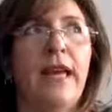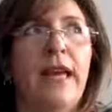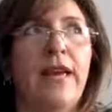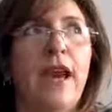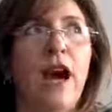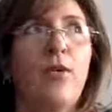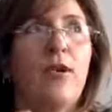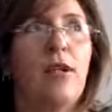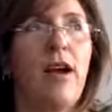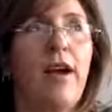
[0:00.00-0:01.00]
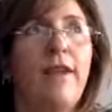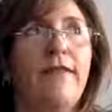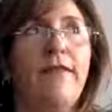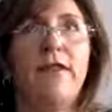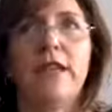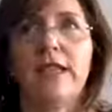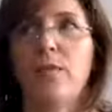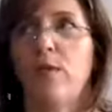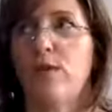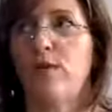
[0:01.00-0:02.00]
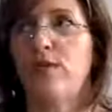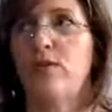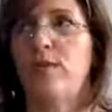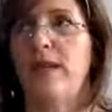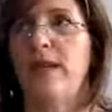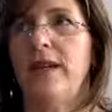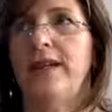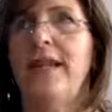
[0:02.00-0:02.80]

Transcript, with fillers: and our life is supposed to be a